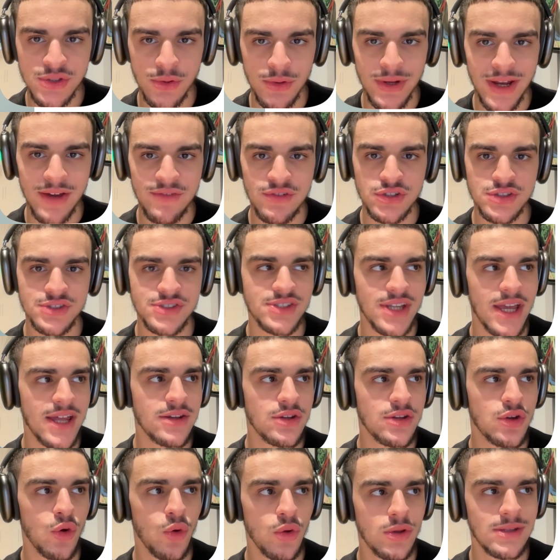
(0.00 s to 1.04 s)
So never
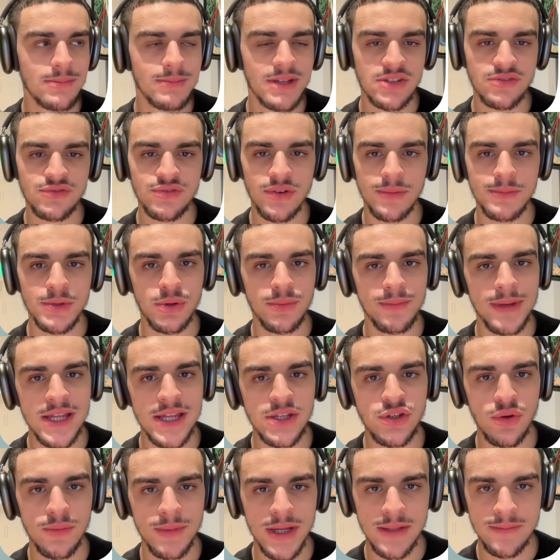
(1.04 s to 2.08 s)
send cold email from your
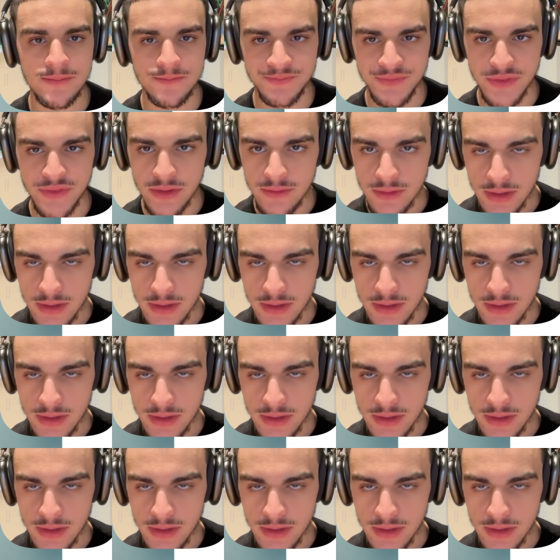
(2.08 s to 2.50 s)
main domain.